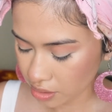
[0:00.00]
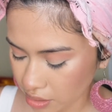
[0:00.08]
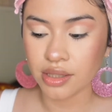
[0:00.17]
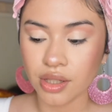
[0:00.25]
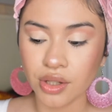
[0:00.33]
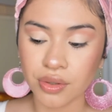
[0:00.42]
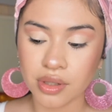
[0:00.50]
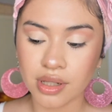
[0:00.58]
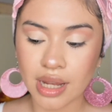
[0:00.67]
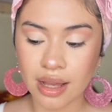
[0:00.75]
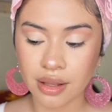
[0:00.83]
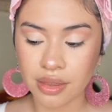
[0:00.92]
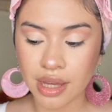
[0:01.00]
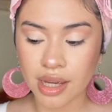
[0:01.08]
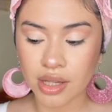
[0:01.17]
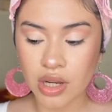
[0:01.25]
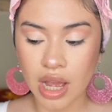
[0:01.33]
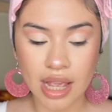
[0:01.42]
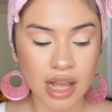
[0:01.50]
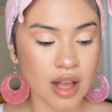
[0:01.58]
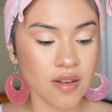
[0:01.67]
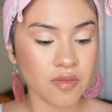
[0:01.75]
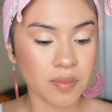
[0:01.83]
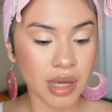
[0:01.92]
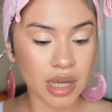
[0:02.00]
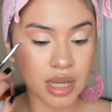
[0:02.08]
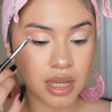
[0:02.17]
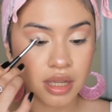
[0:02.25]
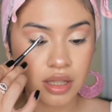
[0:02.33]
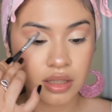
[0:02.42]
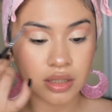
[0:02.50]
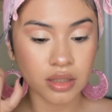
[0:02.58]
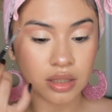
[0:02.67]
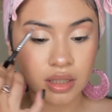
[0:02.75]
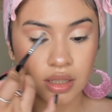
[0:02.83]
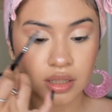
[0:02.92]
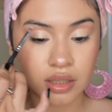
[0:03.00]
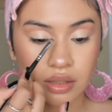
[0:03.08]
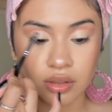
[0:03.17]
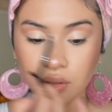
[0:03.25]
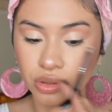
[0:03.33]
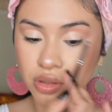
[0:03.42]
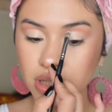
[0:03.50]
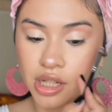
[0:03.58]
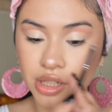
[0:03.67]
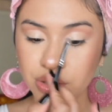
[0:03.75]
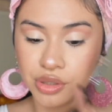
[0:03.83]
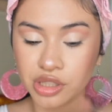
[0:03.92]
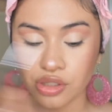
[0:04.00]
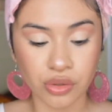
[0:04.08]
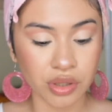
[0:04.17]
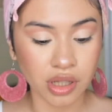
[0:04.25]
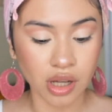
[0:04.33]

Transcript: So now that I have my little cut crease going